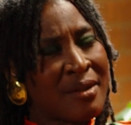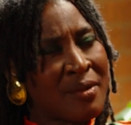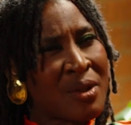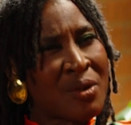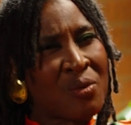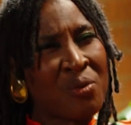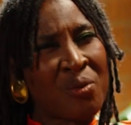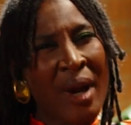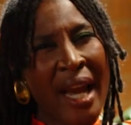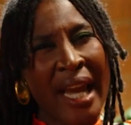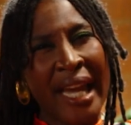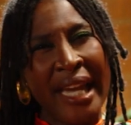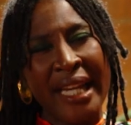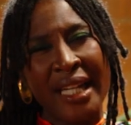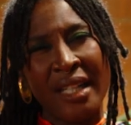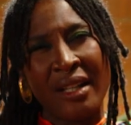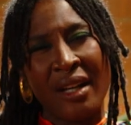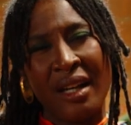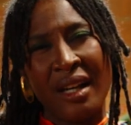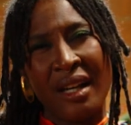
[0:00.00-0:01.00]
it was right
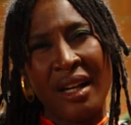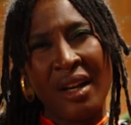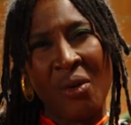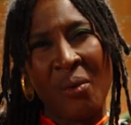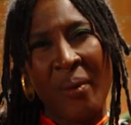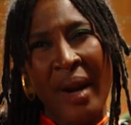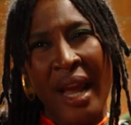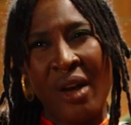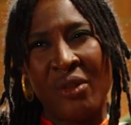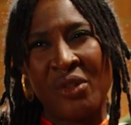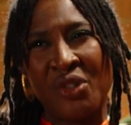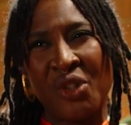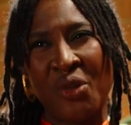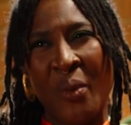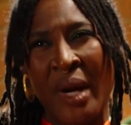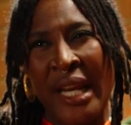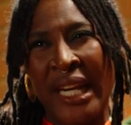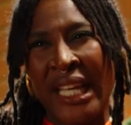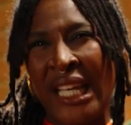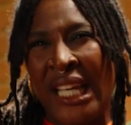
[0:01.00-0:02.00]
around
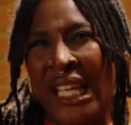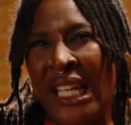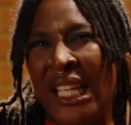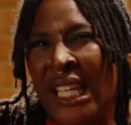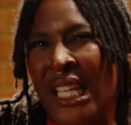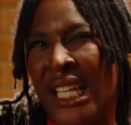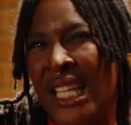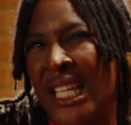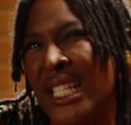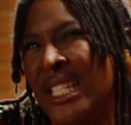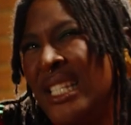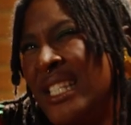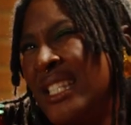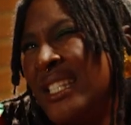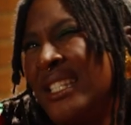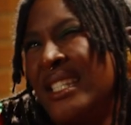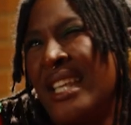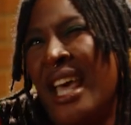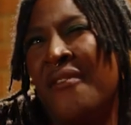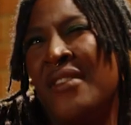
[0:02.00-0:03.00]

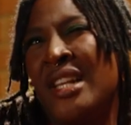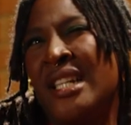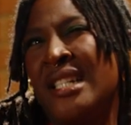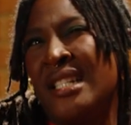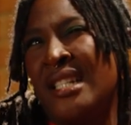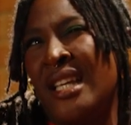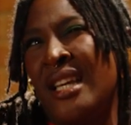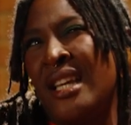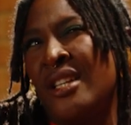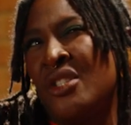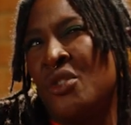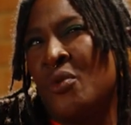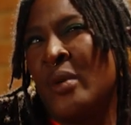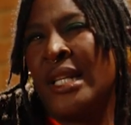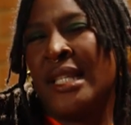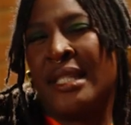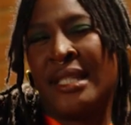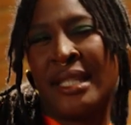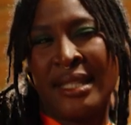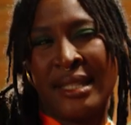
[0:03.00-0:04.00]
2017,
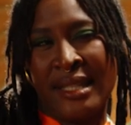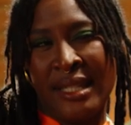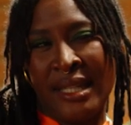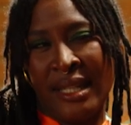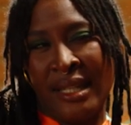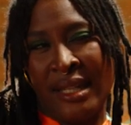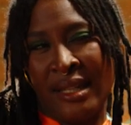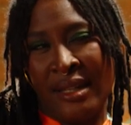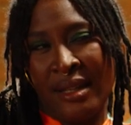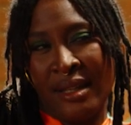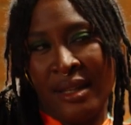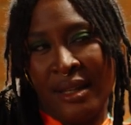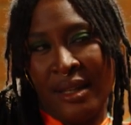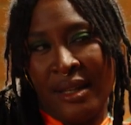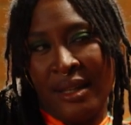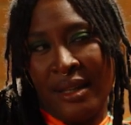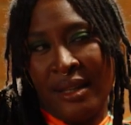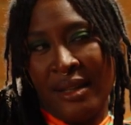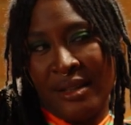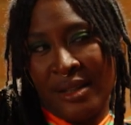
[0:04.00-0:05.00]
2016.
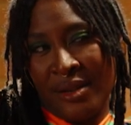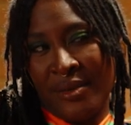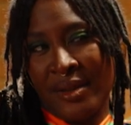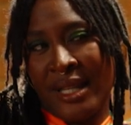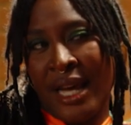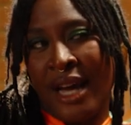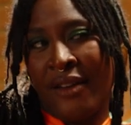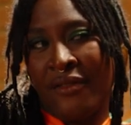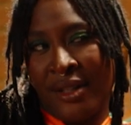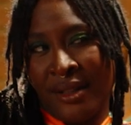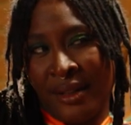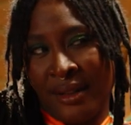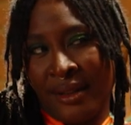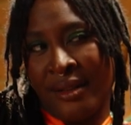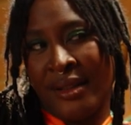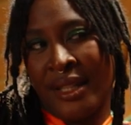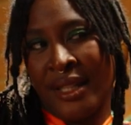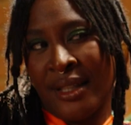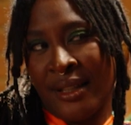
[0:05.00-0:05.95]
So it was after the